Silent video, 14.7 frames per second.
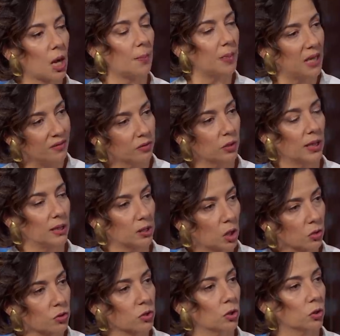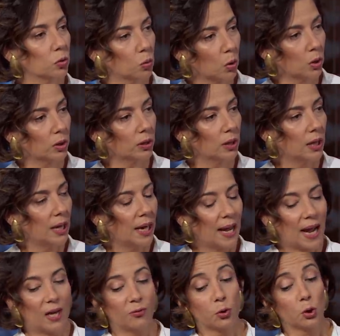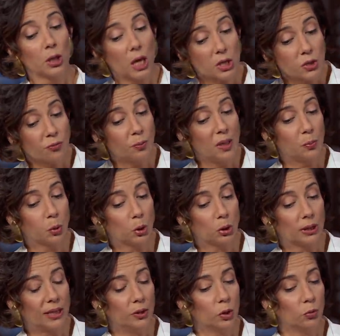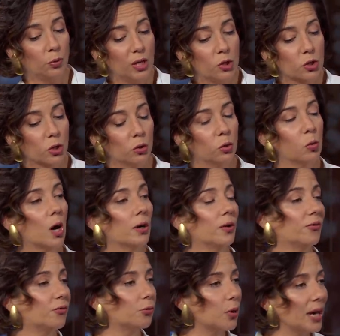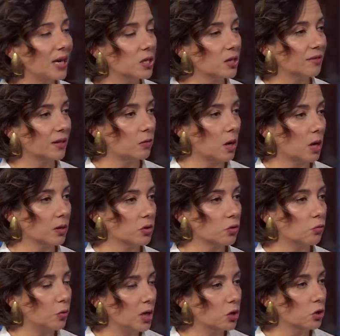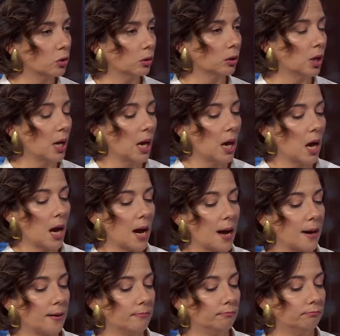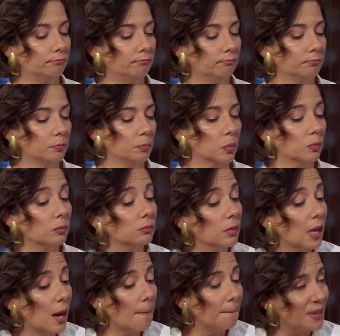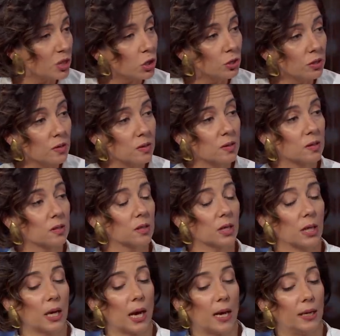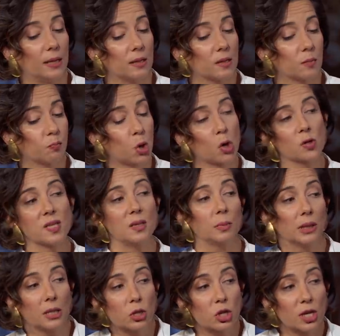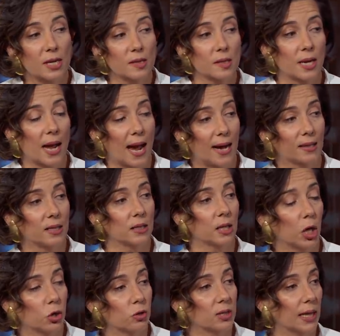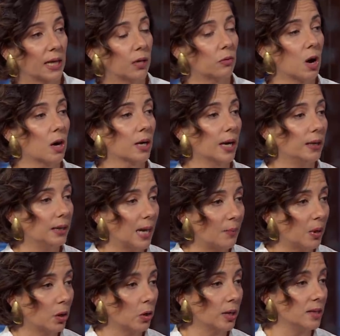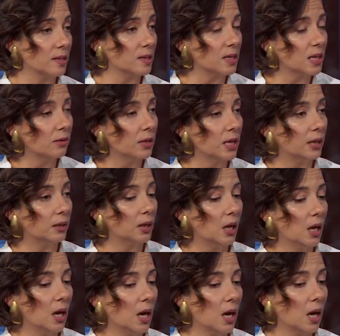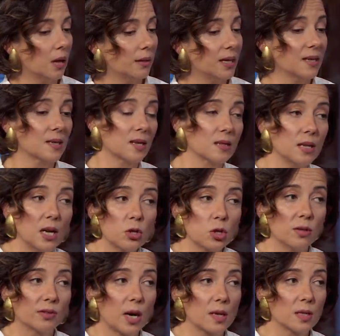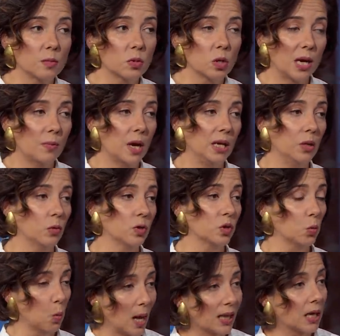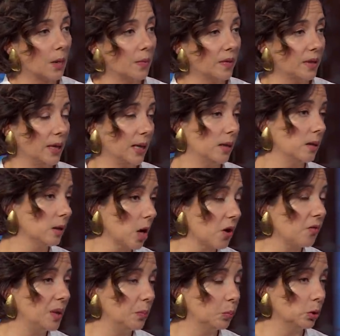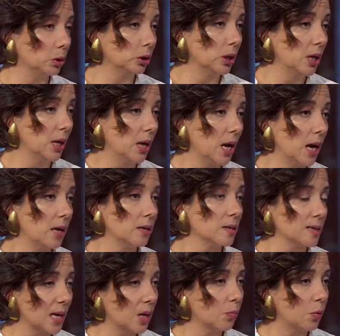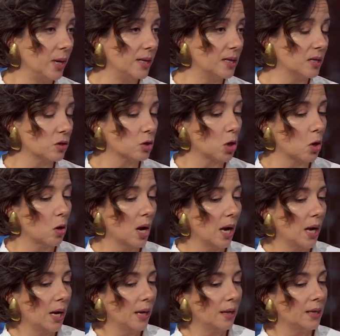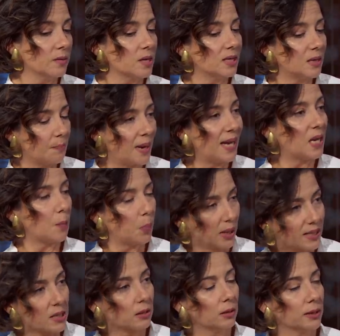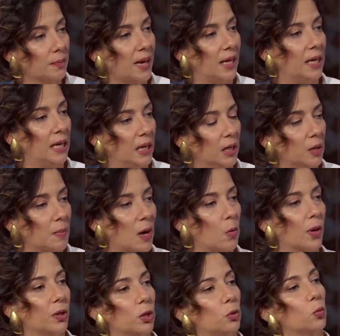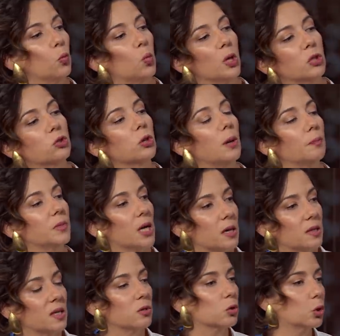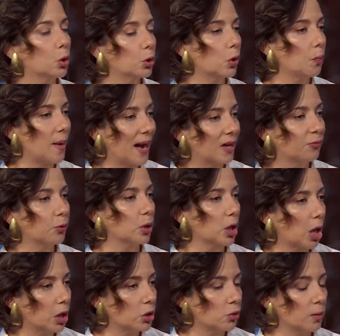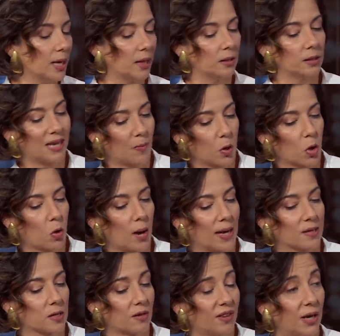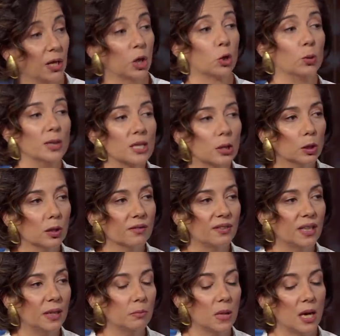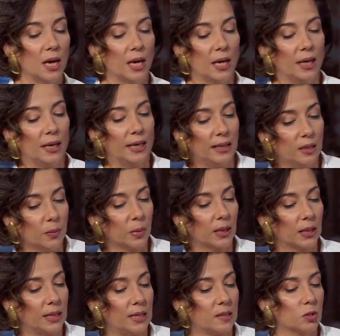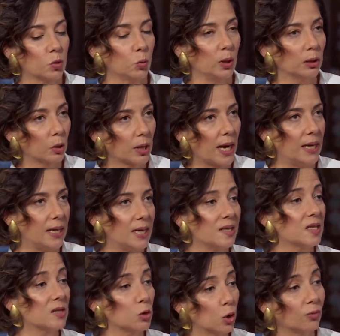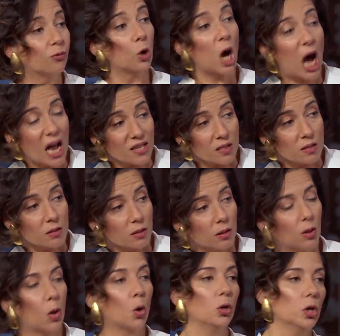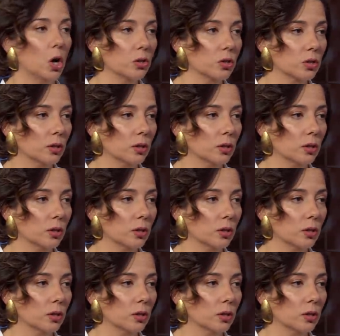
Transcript: upheaval and constant war. And for a lot of people in the region who are afraid of Iran's regional um, ambitions and its proxy militias that right. act in countries like Iraq and Lebanon and Syria, uh, the assassination of Qasem Soleimani was a welcome thing, and a lot of people uh, celebrated. So there's a debate, a political debate here about whether what Trump does is good or bad for the country, and the yes. Democrats are very critical of him. In the Middle East, we look at it: is this good for us or not?